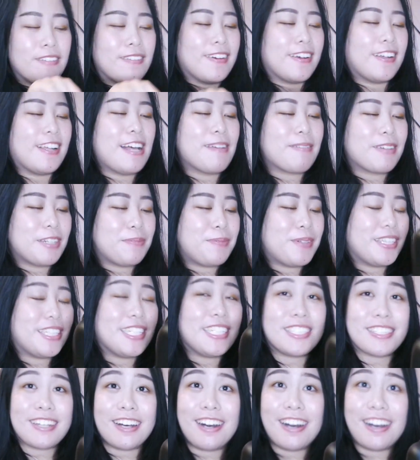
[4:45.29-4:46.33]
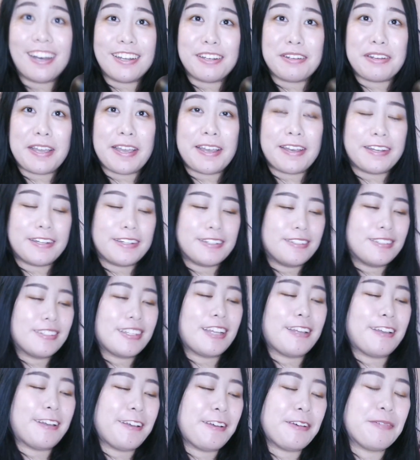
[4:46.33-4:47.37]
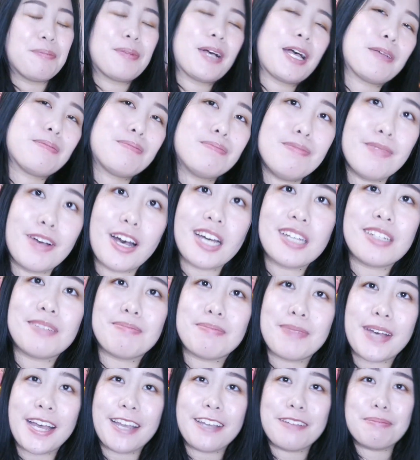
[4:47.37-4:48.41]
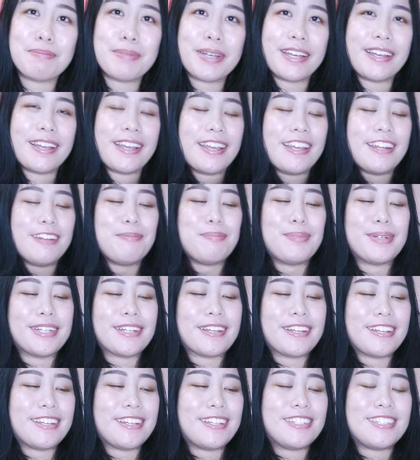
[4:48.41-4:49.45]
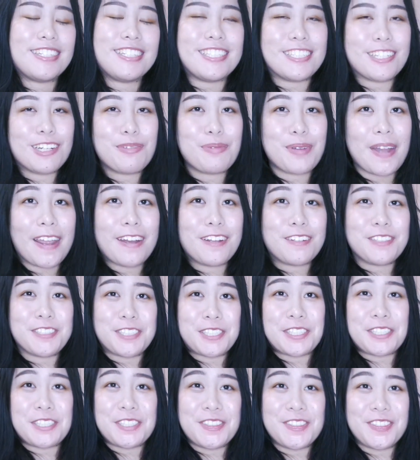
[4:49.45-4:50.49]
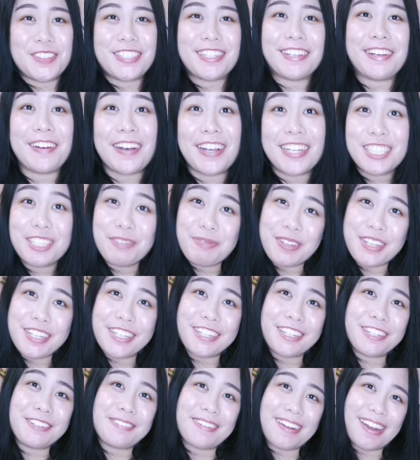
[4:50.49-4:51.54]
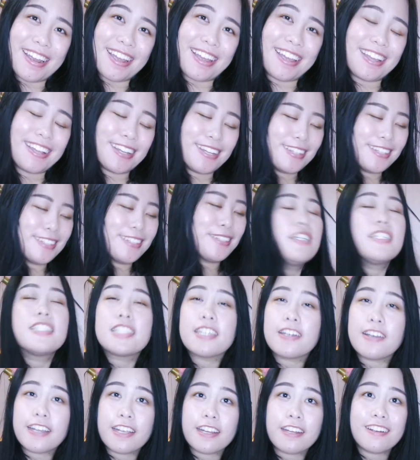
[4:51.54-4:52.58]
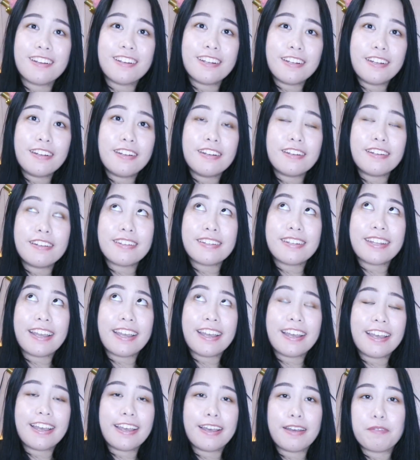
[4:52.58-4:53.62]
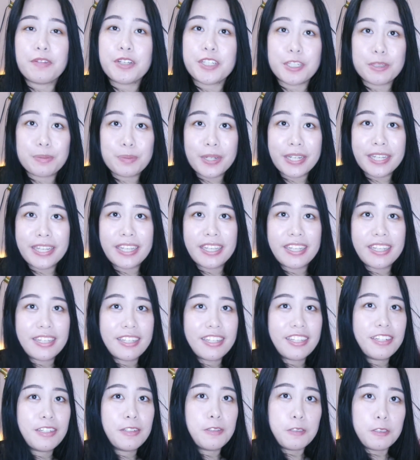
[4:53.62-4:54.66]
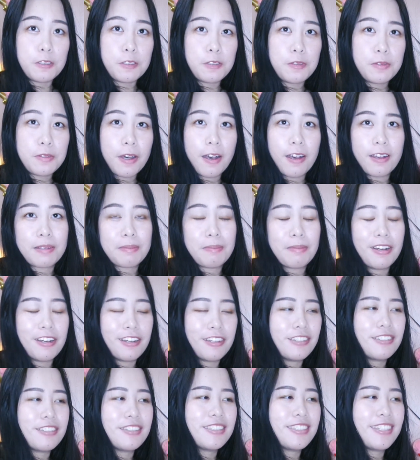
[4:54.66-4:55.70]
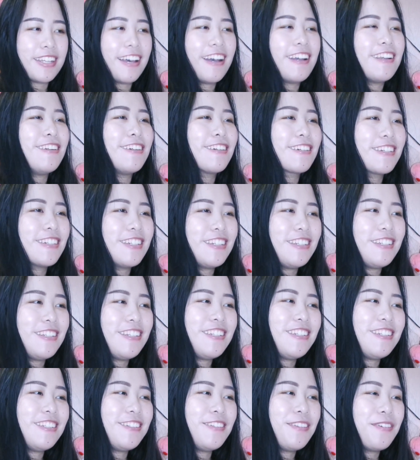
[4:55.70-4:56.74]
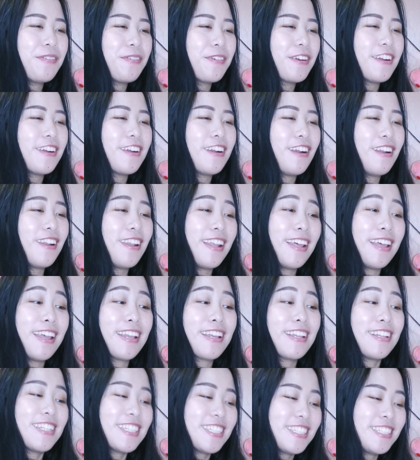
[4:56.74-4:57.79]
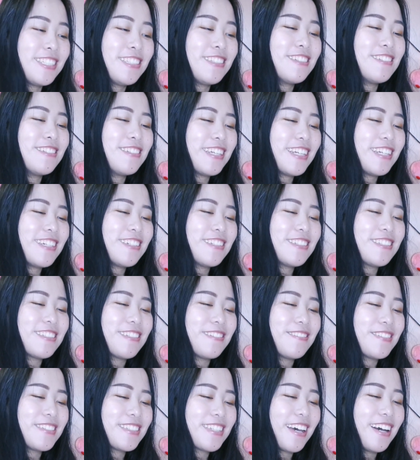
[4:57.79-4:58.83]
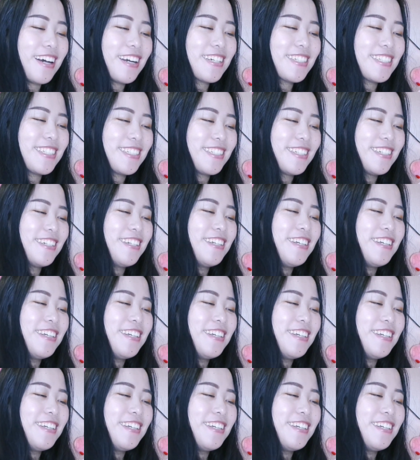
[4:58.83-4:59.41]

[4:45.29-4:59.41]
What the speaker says: Well, I'm gonna put these on now. I'm on my bed, but these are brand new shoes, so I should be good, right? So I heard that when you're breaking in new Doc Martens that you're gonna need to wear like at least 2 layers of socks.